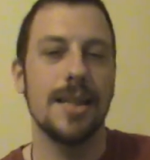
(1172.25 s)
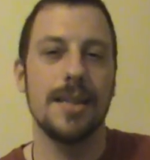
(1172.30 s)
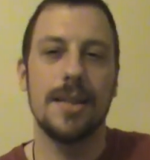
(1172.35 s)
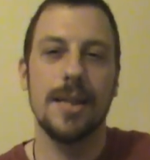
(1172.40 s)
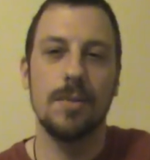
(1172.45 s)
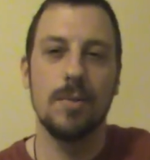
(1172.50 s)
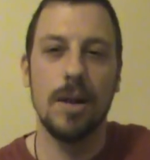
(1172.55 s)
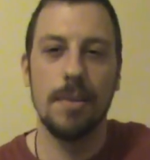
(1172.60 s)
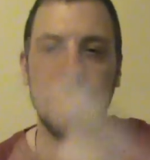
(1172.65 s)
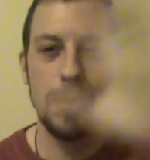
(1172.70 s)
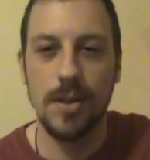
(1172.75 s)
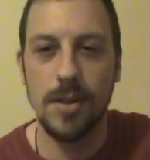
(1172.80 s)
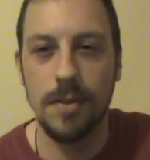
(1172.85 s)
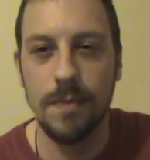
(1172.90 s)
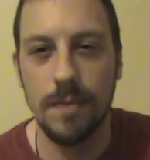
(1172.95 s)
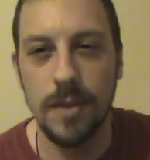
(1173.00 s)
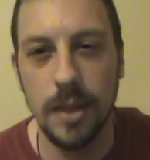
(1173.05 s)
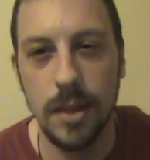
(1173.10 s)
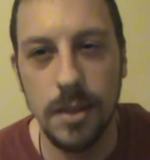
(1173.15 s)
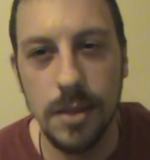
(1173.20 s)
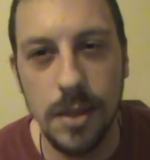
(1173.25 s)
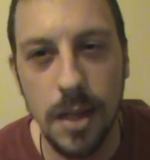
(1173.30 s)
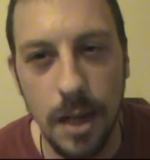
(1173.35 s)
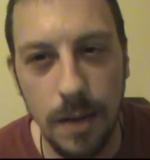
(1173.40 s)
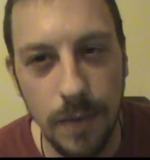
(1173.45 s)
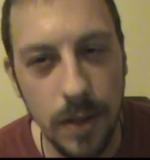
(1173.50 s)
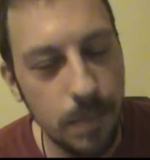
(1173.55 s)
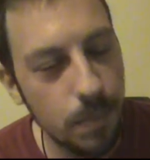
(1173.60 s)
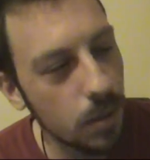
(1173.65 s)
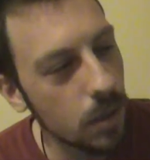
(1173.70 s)
that they represent
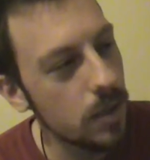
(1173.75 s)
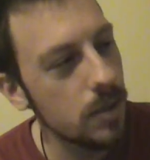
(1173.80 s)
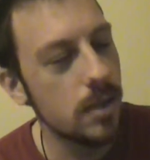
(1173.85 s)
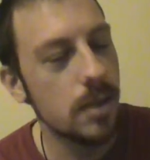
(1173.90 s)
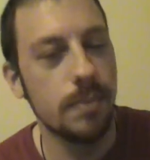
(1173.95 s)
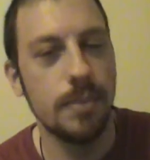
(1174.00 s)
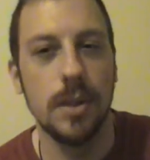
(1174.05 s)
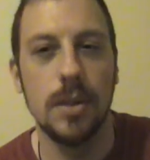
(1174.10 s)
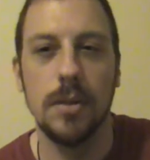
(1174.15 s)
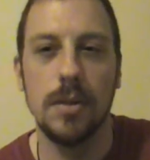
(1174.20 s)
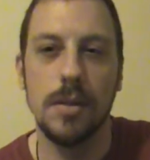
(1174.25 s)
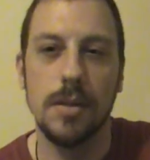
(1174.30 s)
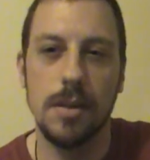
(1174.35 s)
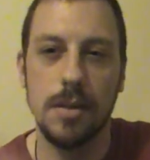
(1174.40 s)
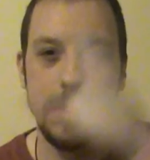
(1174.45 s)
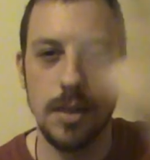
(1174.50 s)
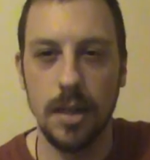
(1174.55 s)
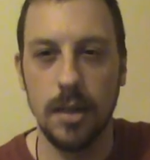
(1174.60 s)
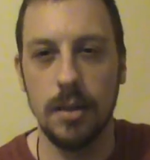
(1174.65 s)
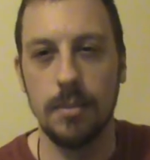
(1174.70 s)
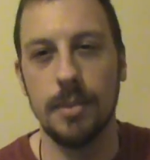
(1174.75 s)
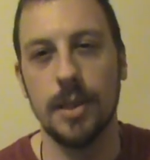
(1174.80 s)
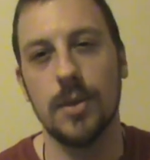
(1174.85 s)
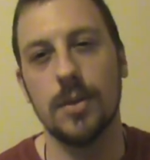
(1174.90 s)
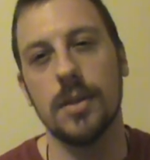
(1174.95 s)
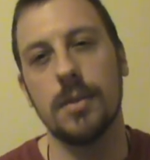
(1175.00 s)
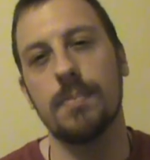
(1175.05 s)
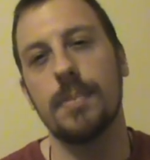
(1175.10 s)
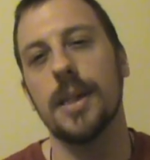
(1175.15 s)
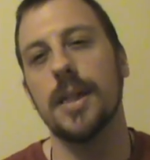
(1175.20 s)
philosophic principles, there's elemental
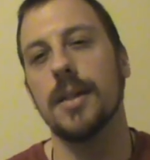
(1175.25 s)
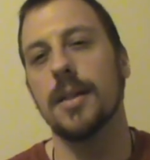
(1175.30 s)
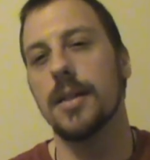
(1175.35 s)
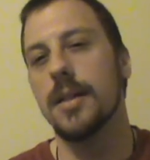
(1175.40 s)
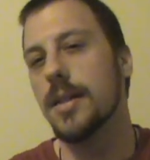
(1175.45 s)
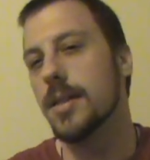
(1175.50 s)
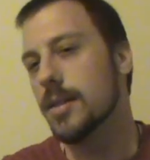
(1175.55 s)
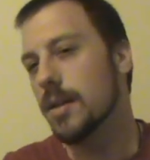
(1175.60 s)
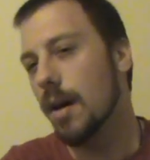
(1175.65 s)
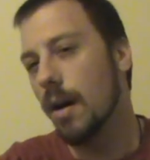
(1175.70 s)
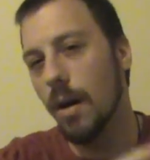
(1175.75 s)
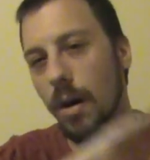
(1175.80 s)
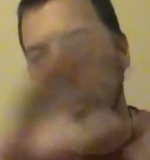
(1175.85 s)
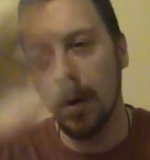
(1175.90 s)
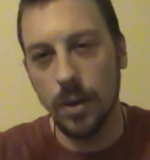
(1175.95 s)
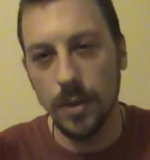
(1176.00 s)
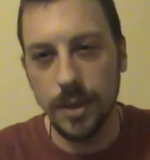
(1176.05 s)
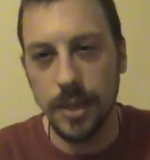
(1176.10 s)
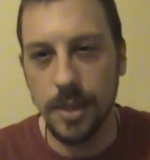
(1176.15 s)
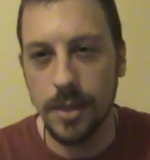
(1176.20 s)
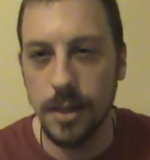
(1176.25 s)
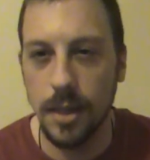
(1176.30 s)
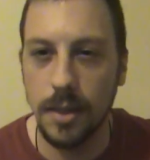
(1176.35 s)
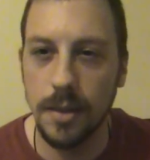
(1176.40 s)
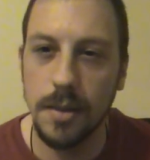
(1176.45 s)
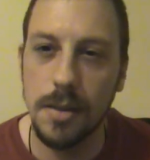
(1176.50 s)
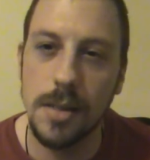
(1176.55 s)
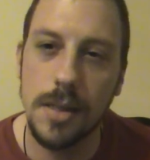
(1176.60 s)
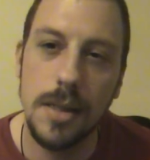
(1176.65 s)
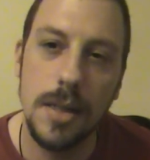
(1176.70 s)
spirits, all this
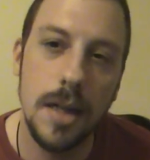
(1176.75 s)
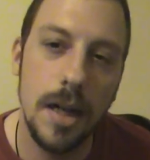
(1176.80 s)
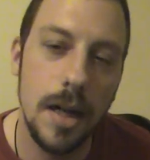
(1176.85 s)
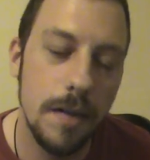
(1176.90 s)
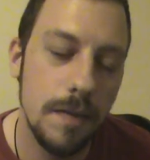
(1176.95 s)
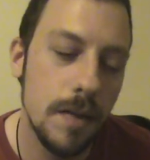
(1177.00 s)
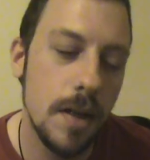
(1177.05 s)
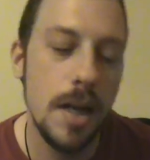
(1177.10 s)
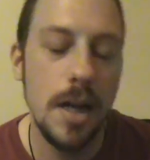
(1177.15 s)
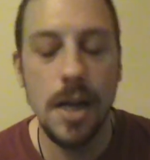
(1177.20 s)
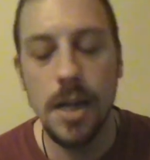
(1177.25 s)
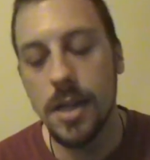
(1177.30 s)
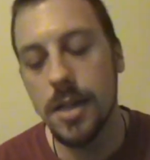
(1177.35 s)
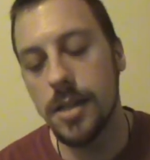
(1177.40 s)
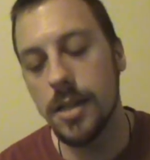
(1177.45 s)
other stuff.